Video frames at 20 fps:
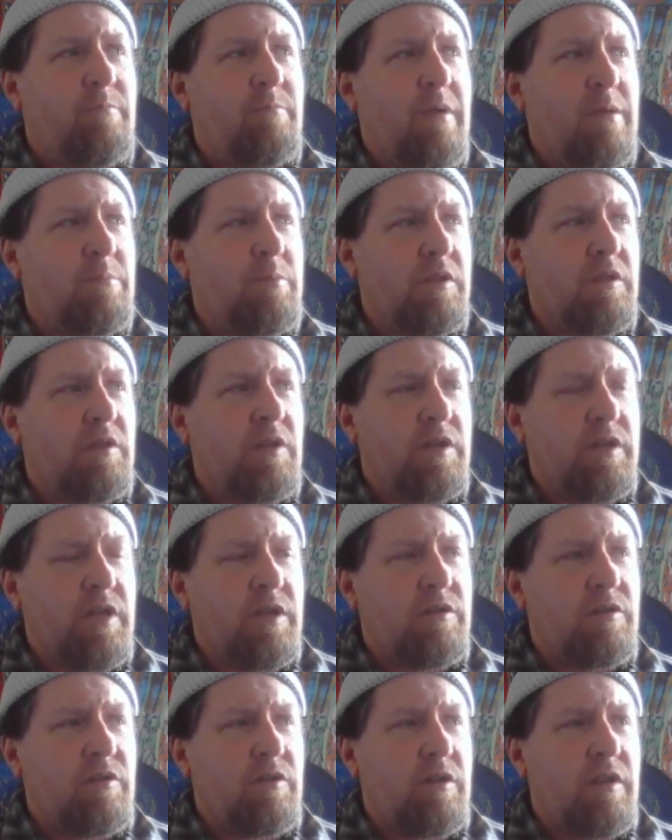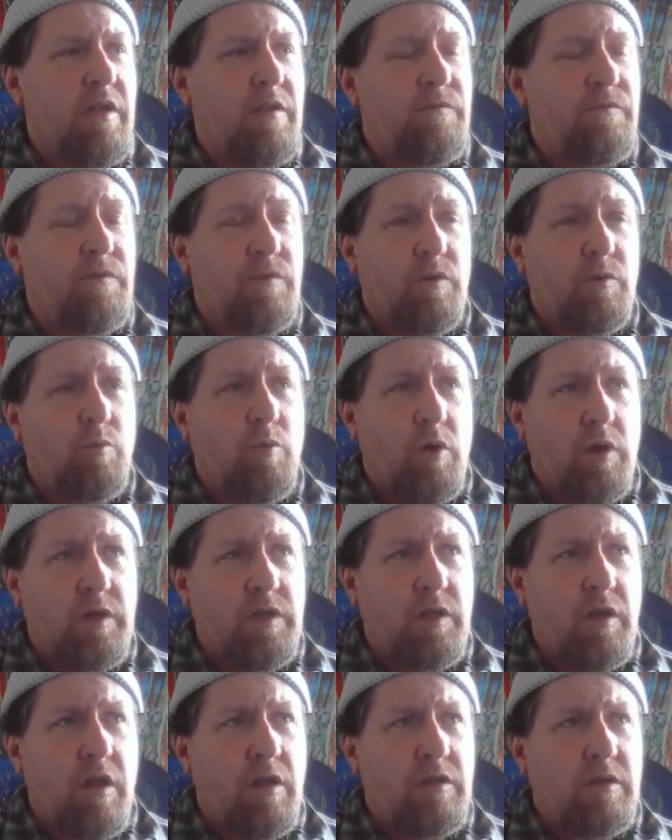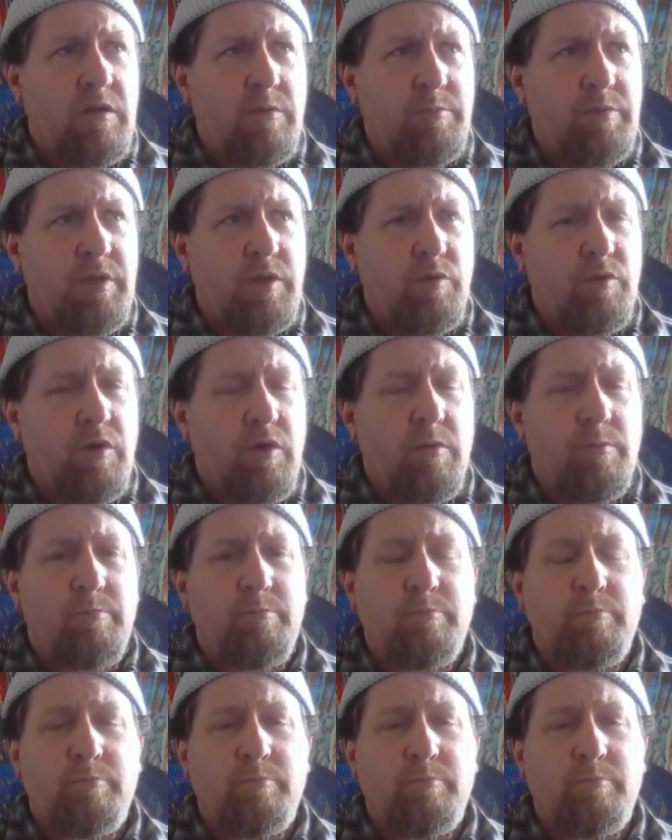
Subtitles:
Maybe look at your, if you're working on the computer,